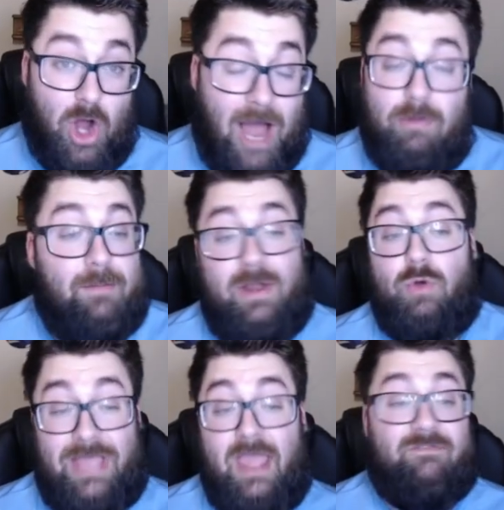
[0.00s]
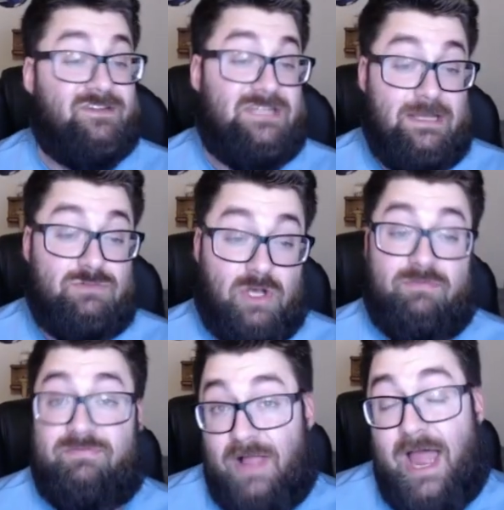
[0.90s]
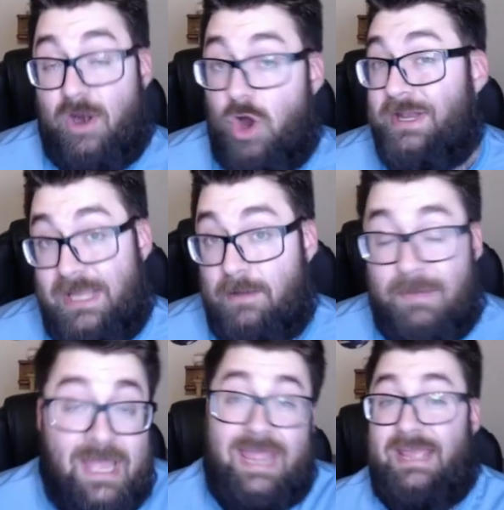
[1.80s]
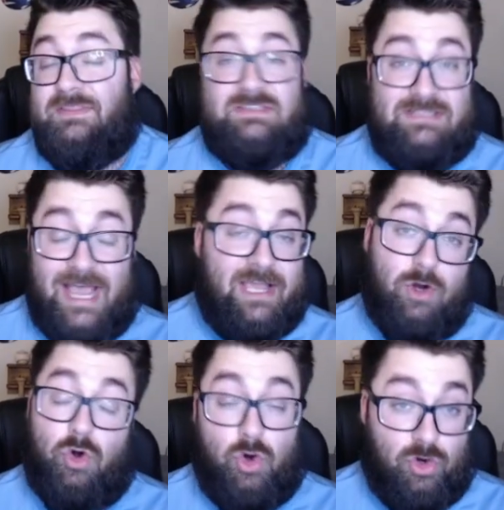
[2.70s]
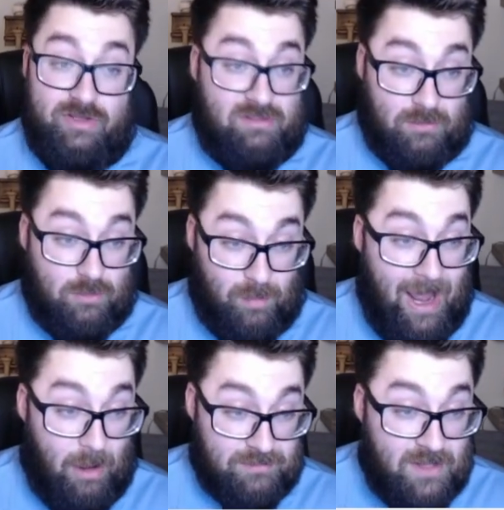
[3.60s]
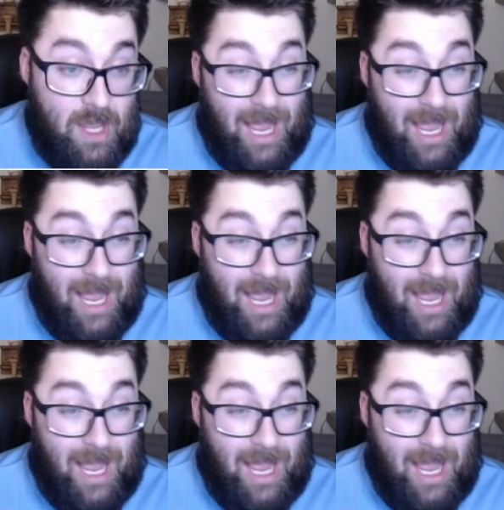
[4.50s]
I would have been okay if a team took a flyer on him in the second or early third round.